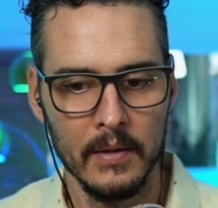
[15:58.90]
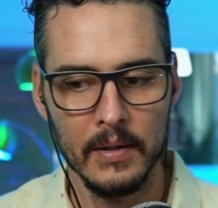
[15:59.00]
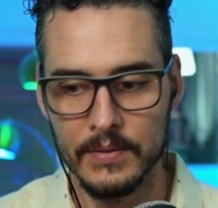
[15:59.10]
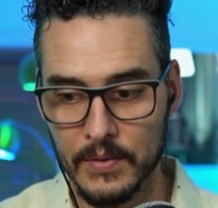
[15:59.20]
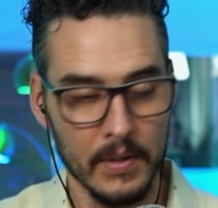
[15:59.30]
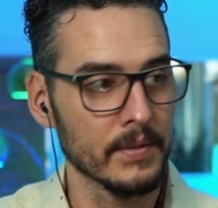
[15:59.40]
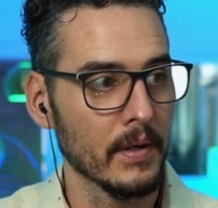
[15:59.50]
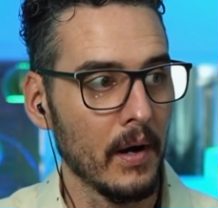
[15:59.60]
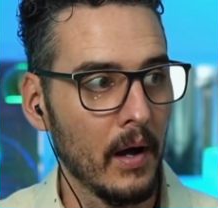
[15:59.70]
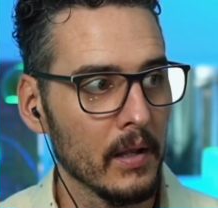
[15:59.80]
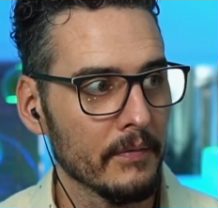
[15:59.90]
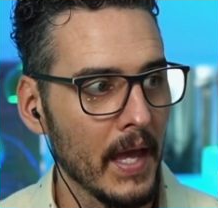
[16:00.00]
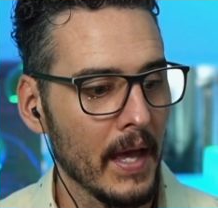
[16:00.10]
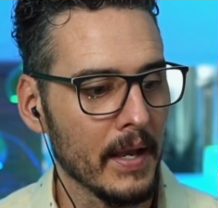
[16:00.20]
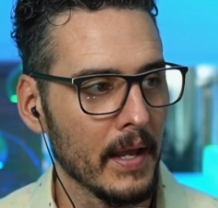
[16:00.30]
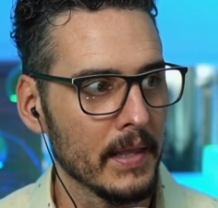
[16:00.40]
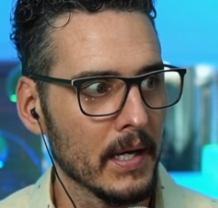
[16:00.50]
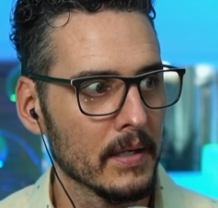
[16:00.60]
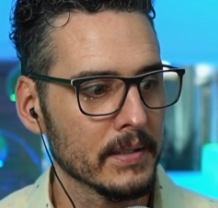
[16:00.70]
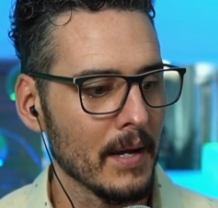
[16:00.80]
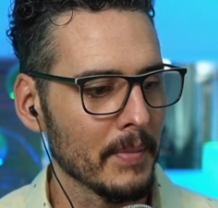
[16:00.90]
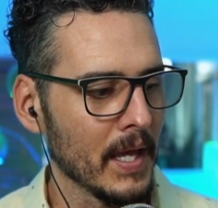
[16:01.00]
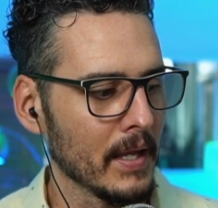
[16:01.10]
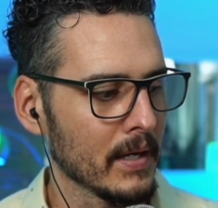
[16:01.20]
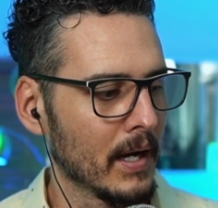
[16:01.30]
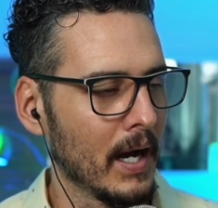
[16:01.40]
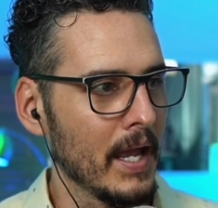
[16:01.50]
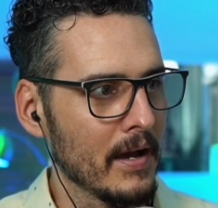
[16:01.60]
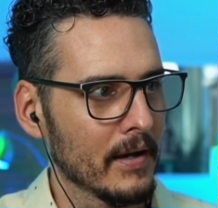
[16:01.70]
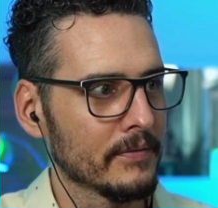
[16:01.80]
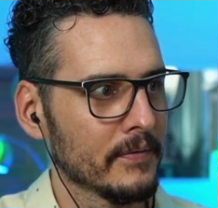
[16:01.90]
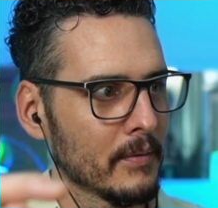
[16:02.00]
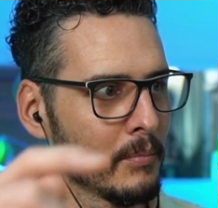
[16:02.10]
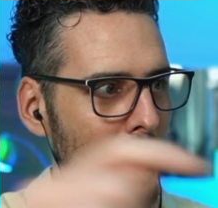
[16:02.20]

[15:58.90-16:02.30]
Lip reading: So there's all of that. And then on top of that, I have my